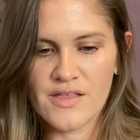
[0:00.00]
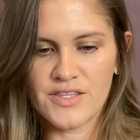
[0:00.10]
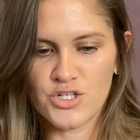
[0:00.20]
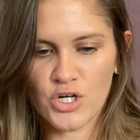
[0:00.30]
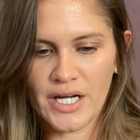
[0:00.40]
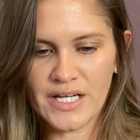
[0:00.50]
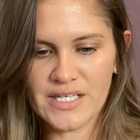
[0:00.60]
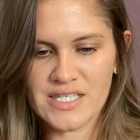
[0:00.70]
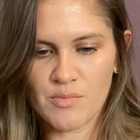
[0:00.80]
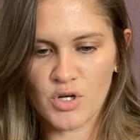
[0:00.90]
The
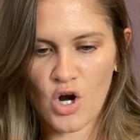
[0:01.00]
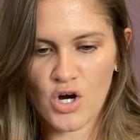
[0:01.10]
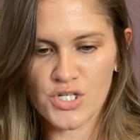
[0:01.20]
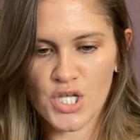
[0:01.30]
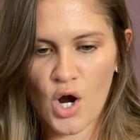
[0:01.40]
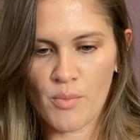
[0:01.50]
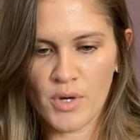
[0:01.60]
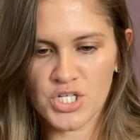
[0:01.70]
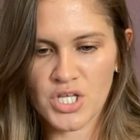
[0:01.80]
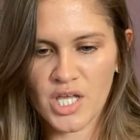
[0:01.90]
training seminars are
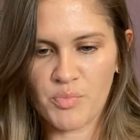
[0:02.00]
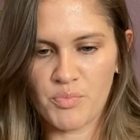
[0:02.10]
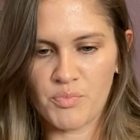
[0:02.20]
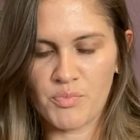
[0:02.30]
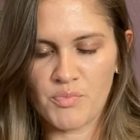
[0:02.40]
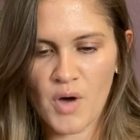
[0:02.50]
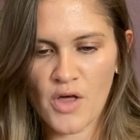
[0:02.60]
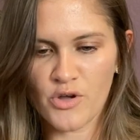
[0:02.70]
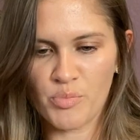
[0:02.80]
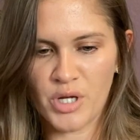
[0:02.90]
much like
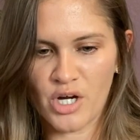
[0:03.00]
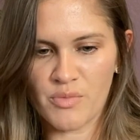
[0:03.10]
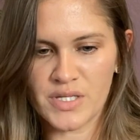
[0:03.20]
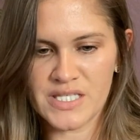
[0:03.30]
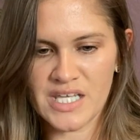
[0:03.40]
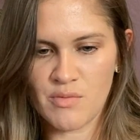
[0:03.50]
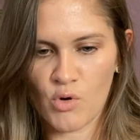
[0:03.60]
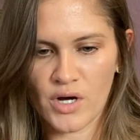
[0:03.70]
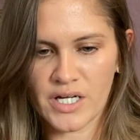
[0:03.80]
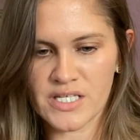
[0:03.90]
other pyramid scheme
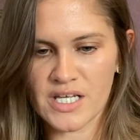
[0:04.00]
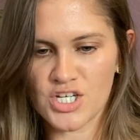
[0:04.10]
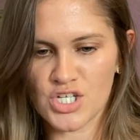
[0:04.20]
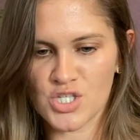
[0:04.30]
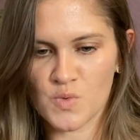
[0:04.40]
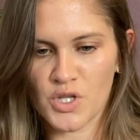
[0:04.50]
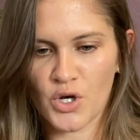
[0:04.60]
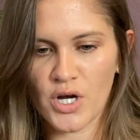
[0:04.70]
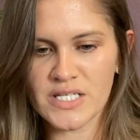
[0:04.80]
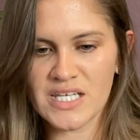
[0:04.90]
organizations with a
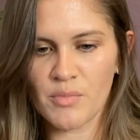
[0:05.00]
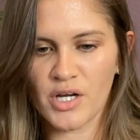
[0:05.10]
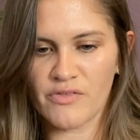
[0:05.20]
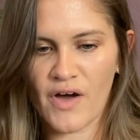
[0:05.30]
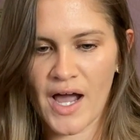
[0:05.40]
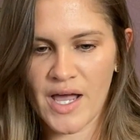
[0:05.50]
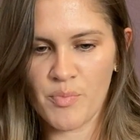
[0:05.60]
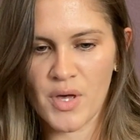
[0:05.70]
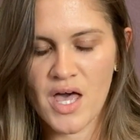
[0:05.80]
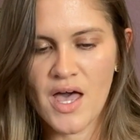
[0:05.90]
crazy amount of
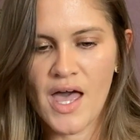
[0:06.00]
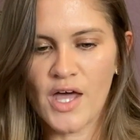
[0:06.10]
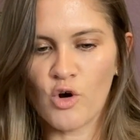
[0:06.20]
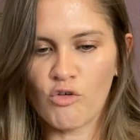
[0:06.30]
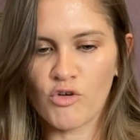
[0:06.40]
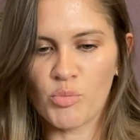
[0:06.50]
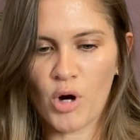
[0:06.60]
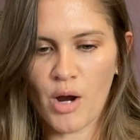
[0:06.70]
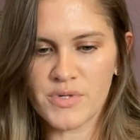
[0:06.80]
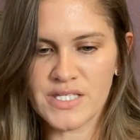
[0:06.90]
hype and
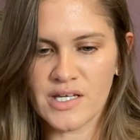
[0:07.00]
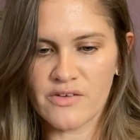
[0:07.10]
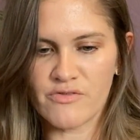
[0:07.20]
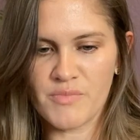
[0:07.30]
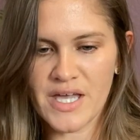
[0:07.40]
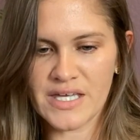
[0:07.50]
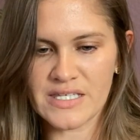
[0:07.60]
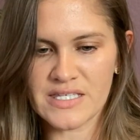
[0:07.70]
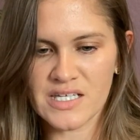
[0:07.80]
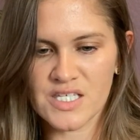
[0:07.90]
over-promising of
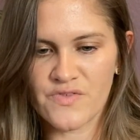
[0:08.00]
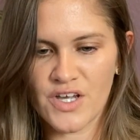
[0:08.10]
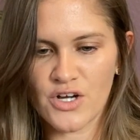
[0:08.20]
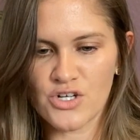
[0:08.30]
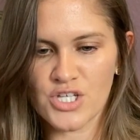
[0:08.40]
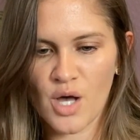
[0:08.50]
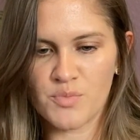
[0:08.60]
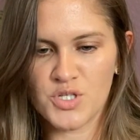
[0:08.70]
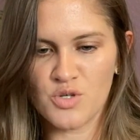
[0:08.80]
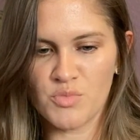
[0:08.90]
making six figures
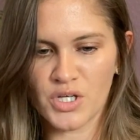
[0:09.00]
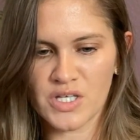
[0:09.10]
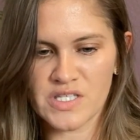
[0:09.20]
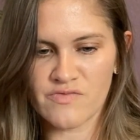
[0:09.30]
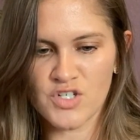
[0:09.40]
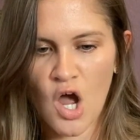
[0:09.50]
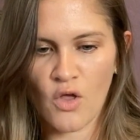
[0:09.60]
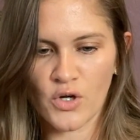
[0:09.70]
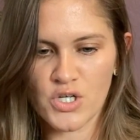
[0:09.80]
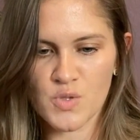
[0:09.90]
up to millions of
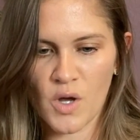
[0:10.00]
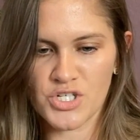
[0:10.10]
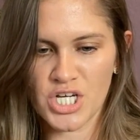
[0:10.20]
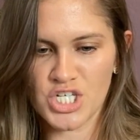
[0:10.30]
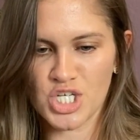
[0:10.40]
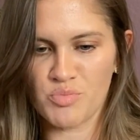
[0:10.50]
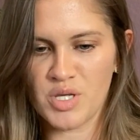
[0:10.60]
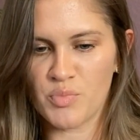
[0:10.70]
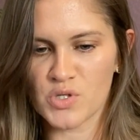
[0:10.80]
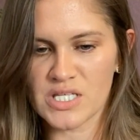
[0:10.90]
dollars while changing
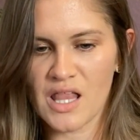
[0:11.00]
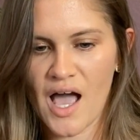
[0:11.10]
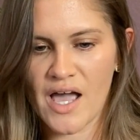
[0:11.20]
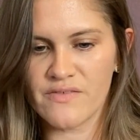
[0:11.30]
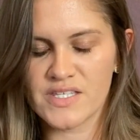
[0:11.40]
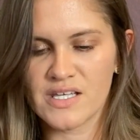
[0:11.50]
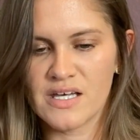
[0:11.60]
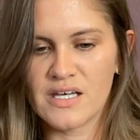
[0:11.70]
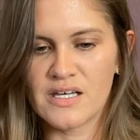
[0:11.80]
people's lives.